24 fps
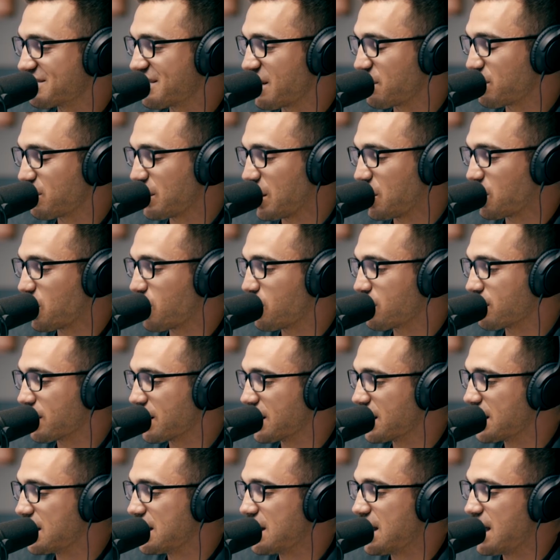I've flown over
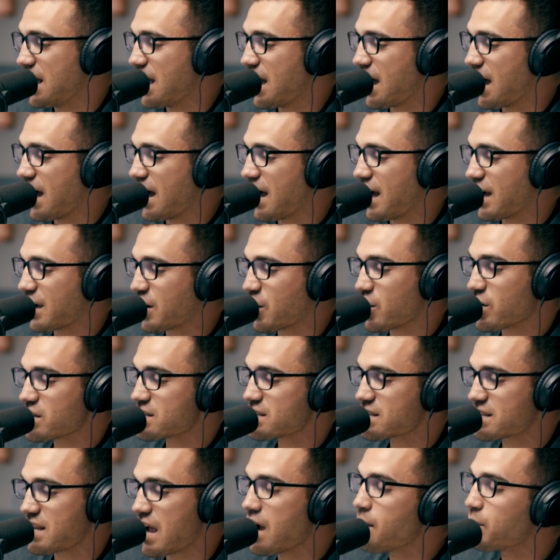it. Uh,
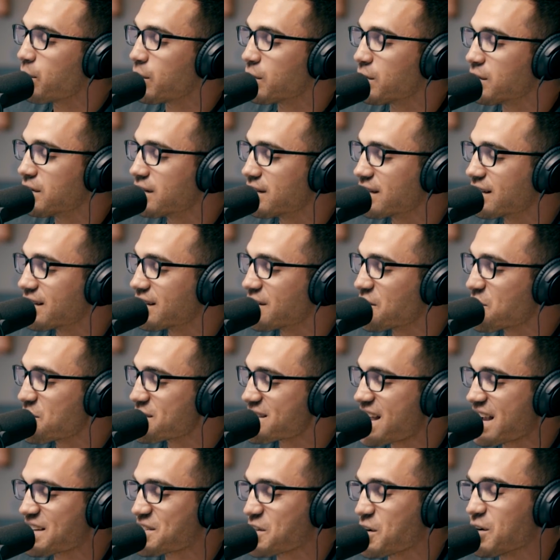Chris Temple, who
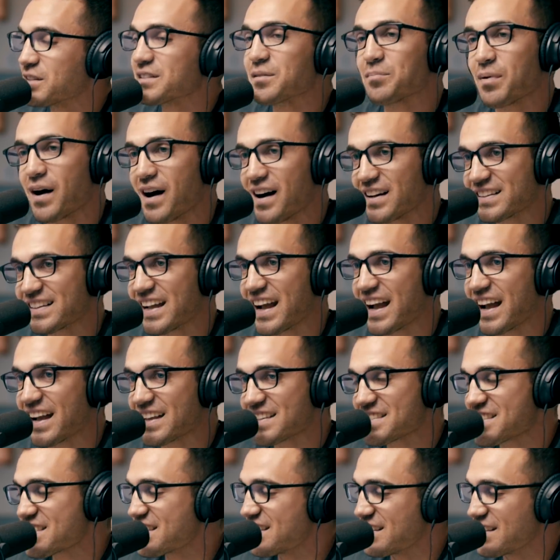was actually on the
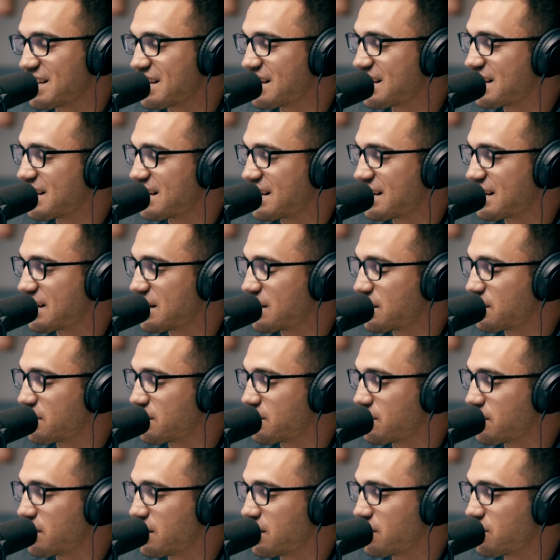podcast, uh,
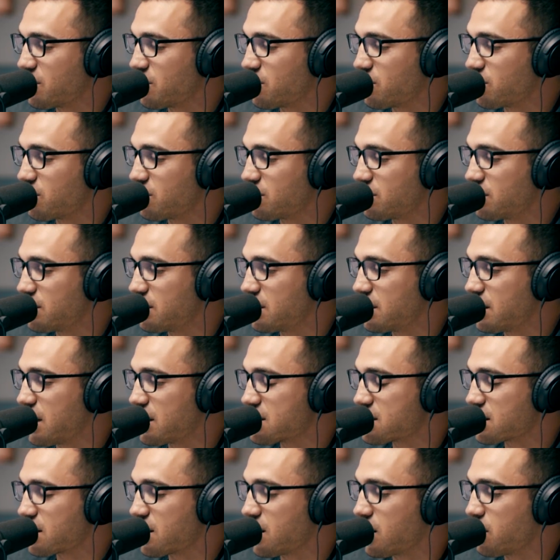he
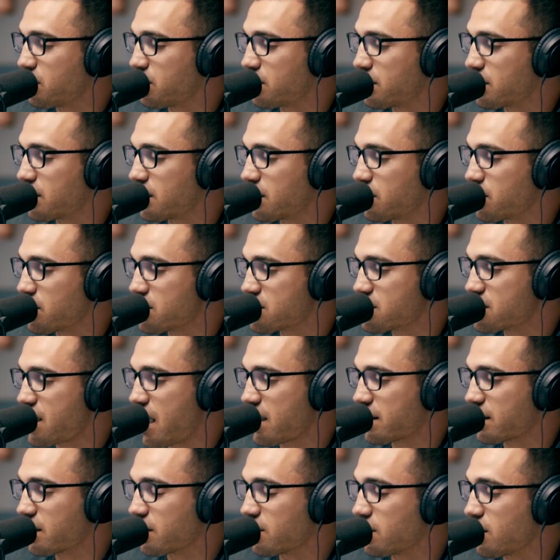has a company with
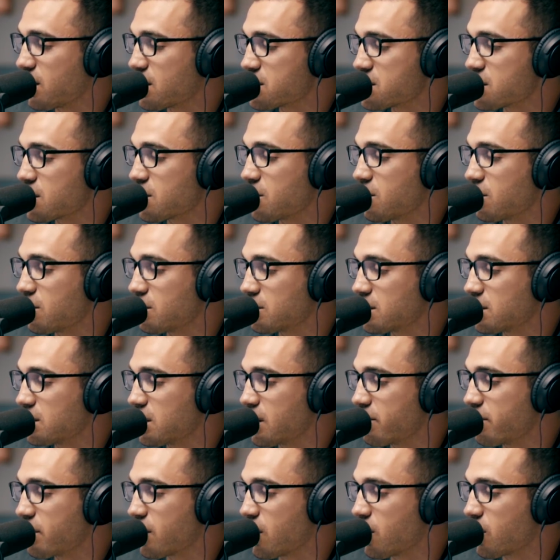Zach Ingrasci called
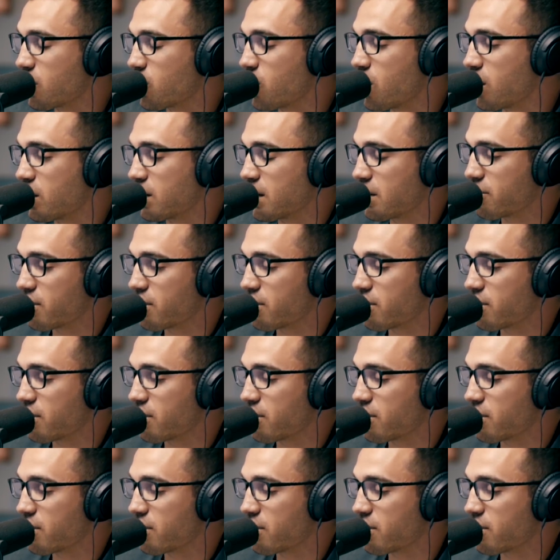Living on One.